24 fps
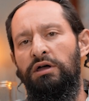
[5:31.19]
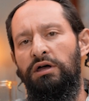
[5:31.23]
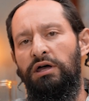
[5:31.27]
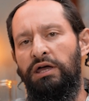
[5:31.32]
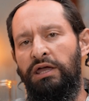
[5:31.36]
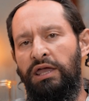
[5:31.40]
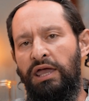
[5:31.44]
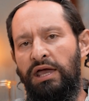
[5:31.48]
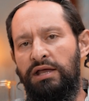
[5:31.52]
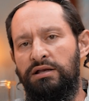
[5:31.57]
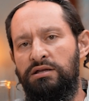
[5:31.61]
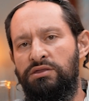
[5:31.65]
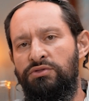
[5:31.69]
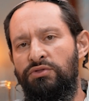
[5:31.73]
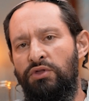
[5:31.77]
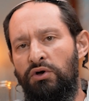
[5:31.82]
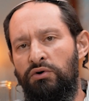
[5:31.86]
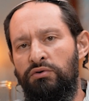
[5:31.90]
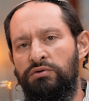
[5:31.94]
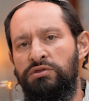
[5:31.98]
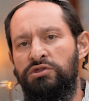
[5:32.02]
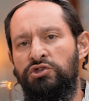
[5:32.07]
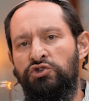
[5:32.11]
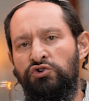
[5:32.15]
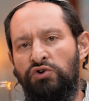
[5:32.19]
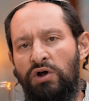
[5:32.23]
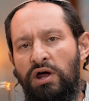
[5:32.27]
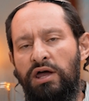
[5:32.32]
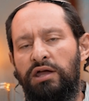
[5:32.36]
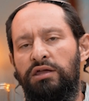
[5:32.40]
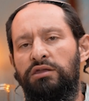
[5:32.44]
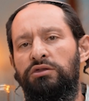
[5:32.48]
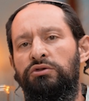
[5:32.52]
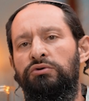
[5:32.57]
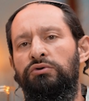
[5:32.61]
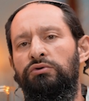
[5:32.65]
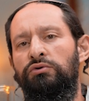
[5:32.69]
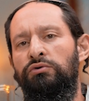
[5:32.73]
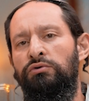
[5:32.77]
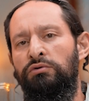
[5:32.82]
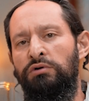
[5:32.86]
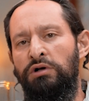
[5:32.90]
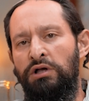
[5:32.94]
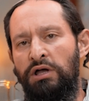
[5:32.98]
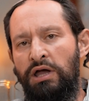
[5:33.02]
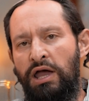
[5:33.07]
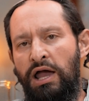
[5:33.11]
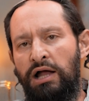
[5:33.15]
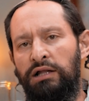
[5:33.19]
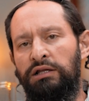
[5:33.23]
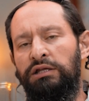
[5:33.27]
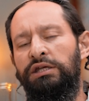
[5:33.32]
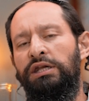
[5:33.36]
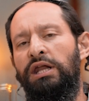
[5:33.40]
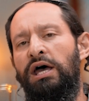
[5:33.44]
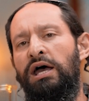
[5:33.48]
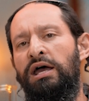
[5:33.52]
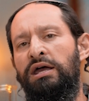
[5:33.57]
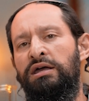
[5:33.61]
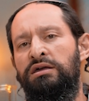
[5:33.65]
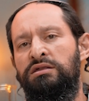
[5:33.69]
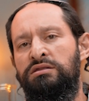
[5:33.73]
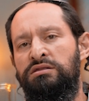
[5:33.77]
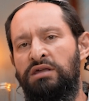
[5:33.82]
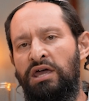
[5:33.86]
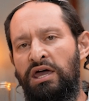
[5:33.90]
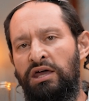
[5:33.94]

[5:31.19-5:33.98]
against those trying to Hellenize